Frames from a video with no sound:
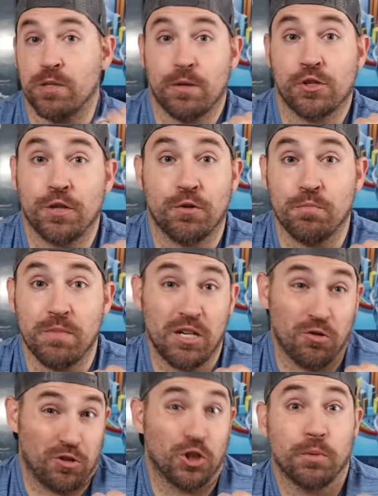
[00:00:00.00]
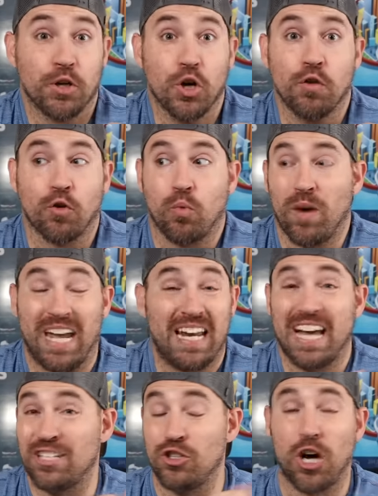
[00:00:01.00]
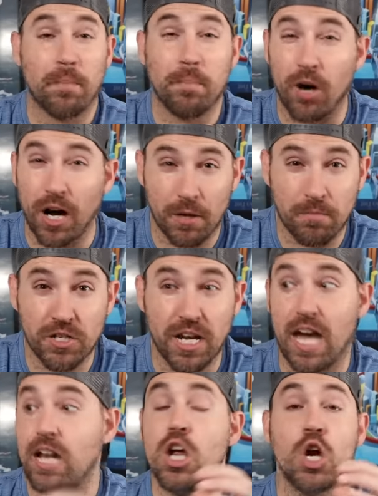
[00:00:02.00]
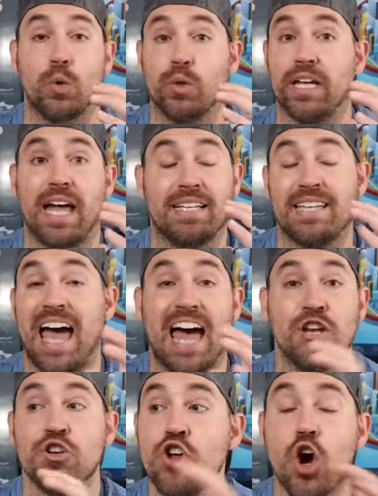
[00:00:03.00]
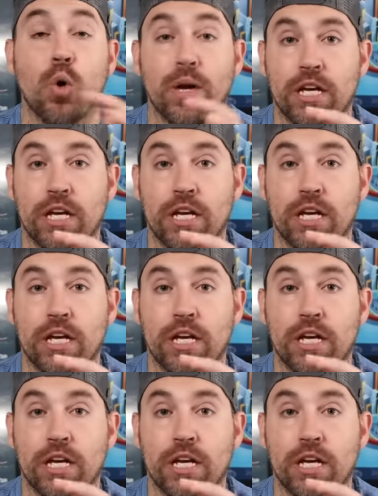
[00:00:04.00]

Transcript: especially with me who's a little bit overweight, has not bottomed yet, really has had no